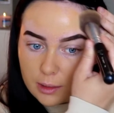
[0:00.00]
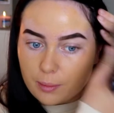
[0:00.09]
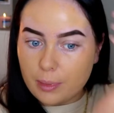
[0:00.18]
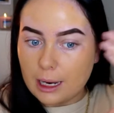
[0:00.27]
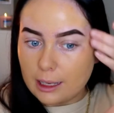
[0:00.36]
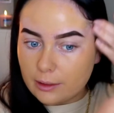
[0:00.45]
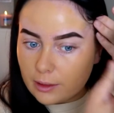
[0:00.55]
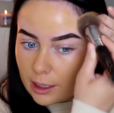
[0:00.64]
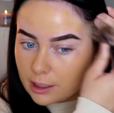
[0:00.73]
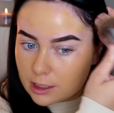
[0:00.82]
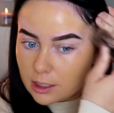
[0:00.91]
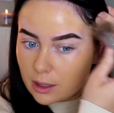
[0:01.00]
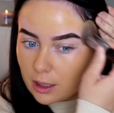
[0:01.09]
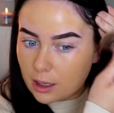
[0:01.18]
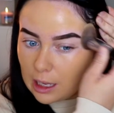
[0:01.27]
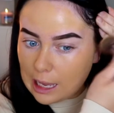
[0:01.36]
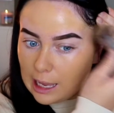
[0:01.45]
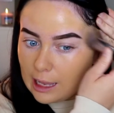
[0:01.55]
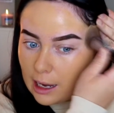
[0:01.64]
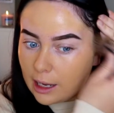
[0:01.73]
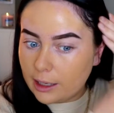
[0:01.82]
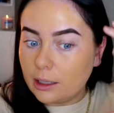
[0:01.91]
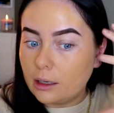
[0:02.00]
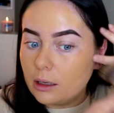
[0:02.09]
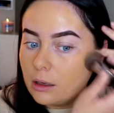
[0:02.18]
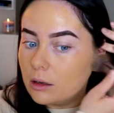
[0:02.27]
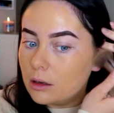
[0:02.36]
blend that into the hairline.